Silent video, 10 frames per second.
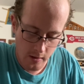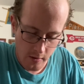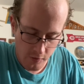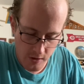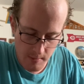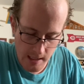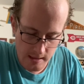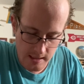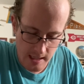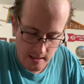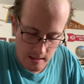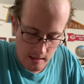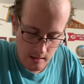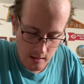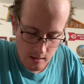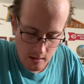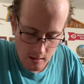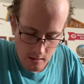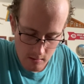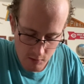From En-Gedi
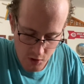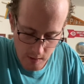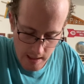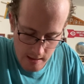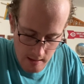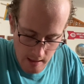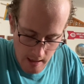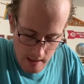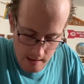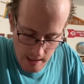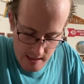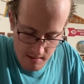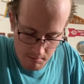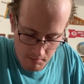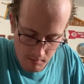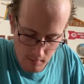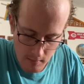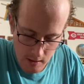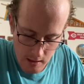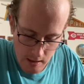to En-Eglaim,
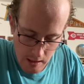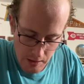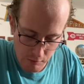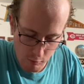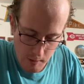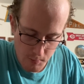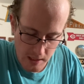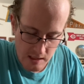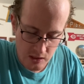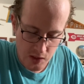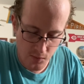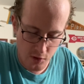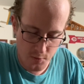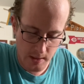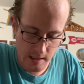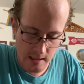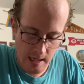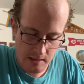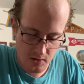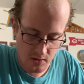there will be places for spreading
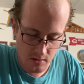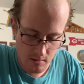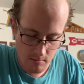nets.